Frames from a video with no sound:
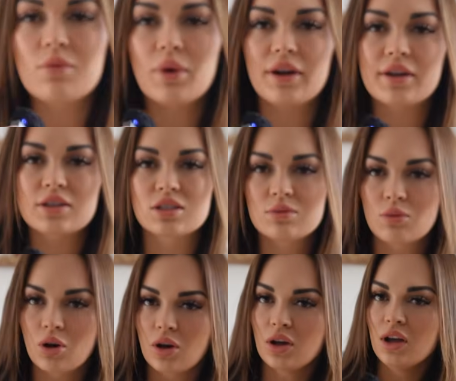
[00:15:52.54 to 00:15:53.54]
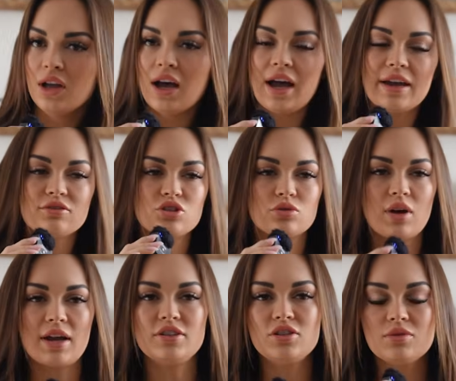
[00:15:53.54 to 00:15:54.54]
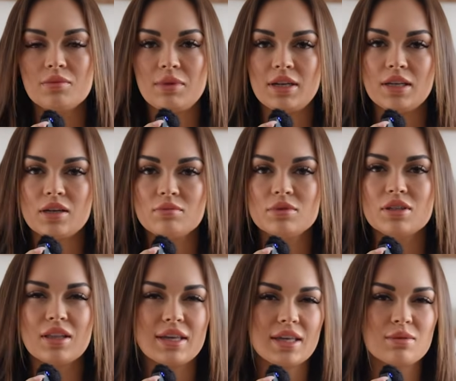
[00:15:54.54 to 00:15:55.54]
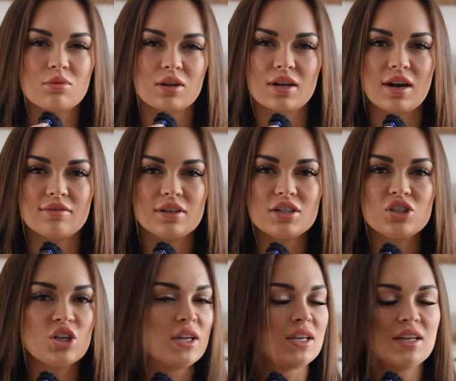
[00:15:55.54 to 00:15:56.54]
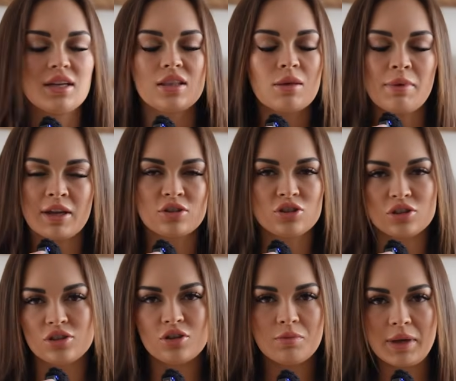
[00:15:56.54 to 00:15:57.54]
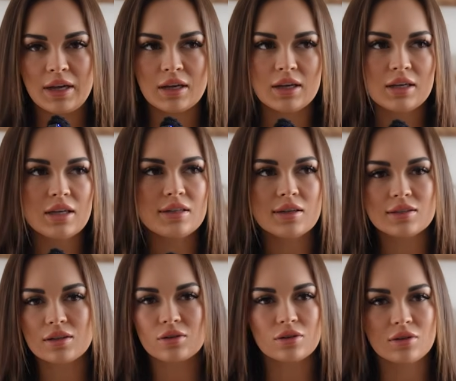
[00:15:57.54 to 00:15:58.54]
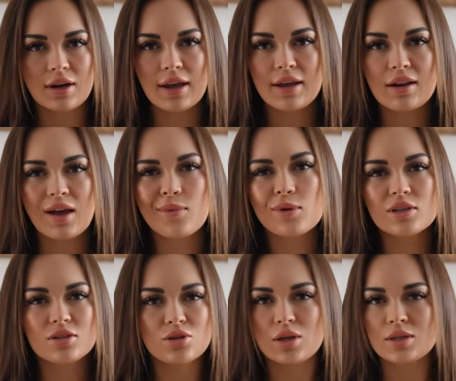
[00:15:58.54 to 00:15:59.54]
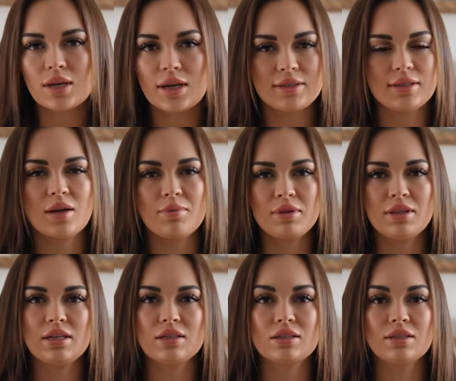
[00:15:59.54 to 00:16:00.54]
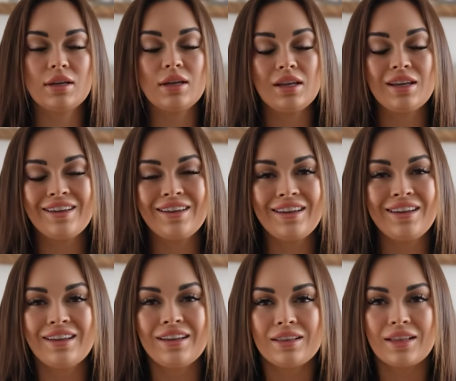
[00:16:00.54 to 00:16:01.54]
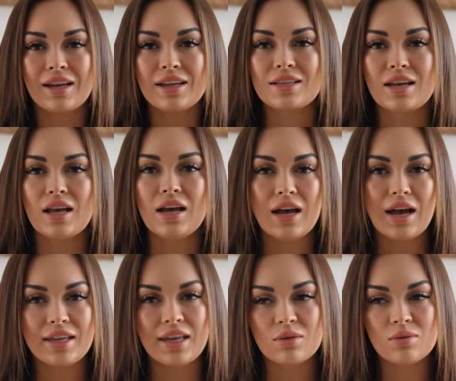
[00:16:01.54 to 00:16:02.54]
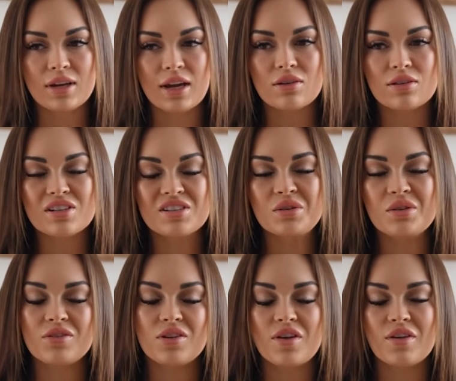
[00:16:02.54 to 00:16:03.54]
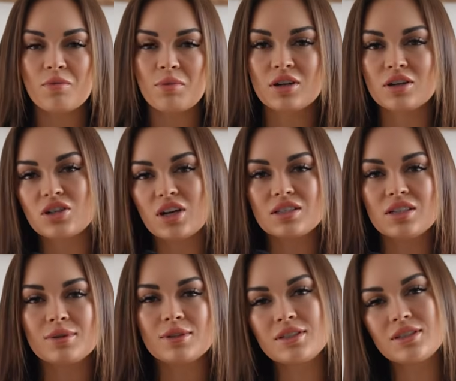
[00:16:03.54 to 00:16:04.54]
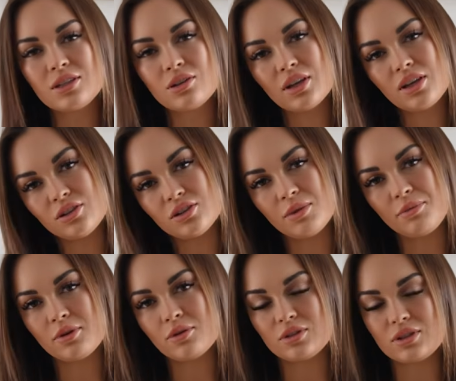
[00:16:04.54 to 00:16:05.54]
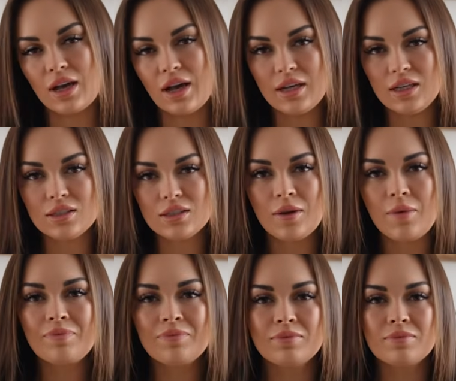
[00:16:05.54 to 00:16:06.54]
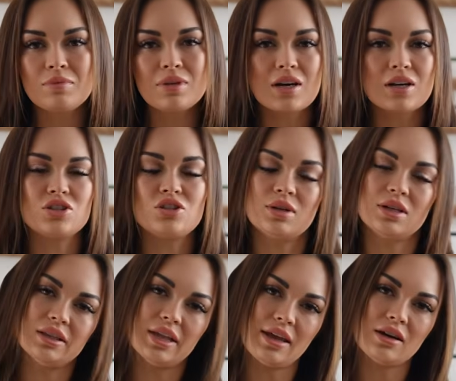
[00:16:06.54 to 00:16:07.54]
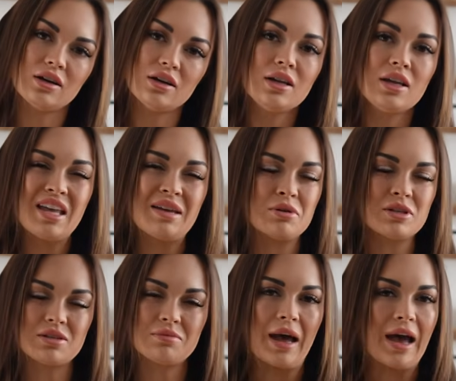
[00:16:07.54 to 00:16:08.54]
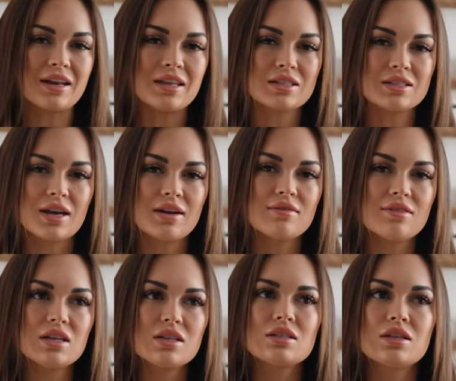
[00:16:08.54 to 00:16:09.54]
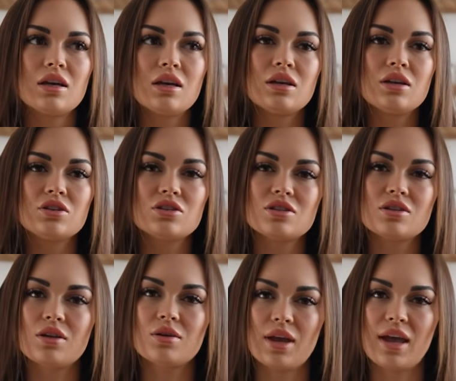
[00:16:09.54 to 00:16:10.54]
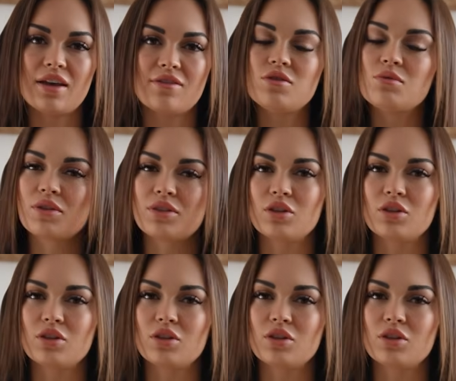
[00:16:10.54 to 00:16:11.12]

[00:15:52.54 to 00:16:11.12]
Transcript: wearing a small. I have tried to do a medium to like get more coverage. The band's just too big. It doesn't look right. I wouldn't suggest sizing up in this. Like I said, I can't work out in this, so even if you have a chest, I would still get your typical size. Because you can layer and put some padding inside of this, you're still okay if you want the